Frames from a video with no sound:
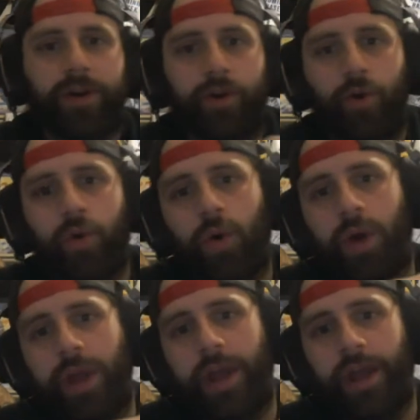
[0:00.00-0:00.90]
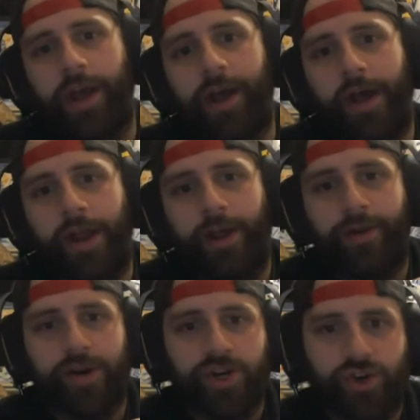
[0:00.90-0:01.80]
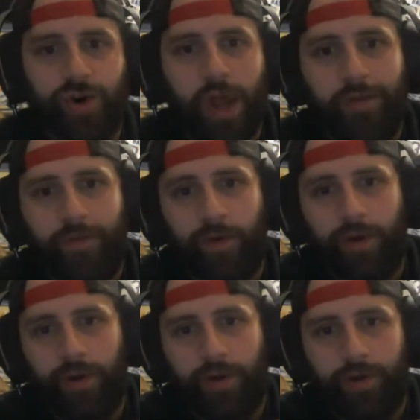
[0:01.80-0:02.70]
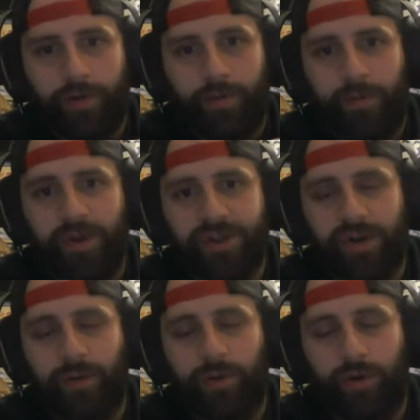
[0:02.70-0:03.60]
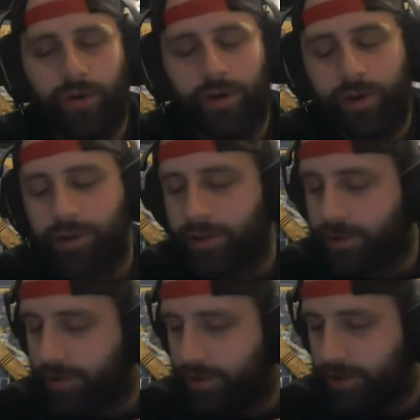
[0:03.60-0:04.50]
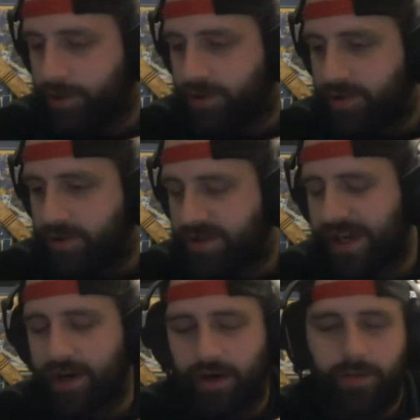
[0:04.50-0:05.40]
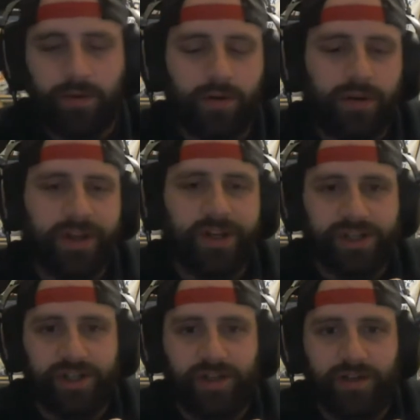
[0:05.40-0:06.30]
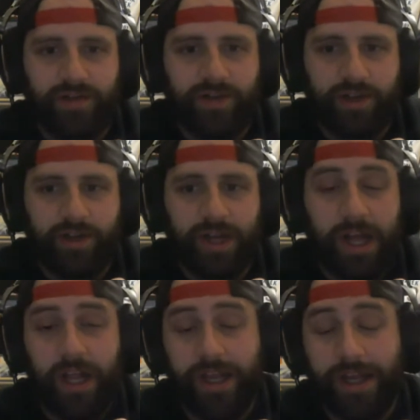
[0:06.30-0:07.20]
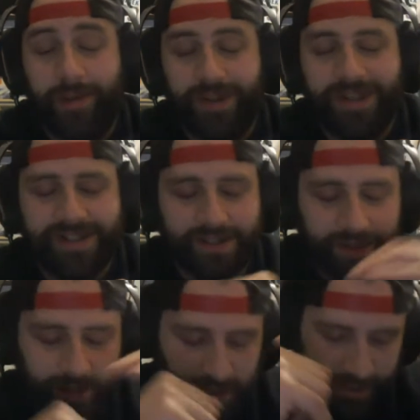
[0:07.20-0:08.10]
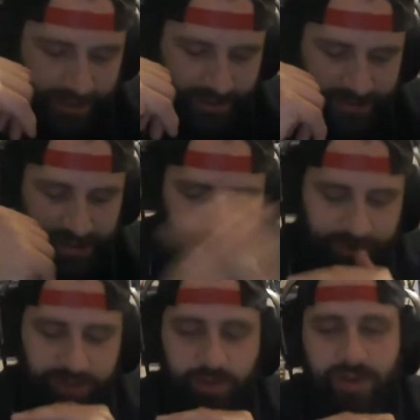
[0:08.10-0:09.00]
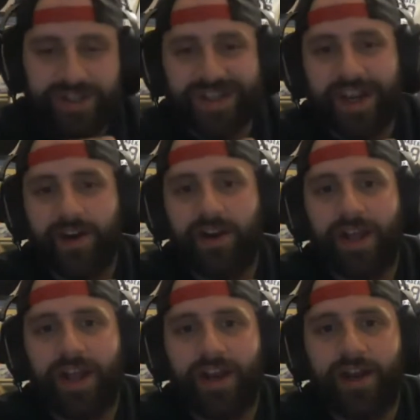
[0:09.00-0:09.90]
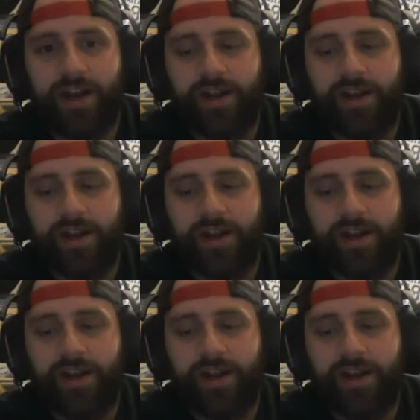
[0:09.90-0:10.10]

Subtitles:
to another dreadful, miserable, terrible edition of I'll Hang Up and Listen. Sabres lose to Carolina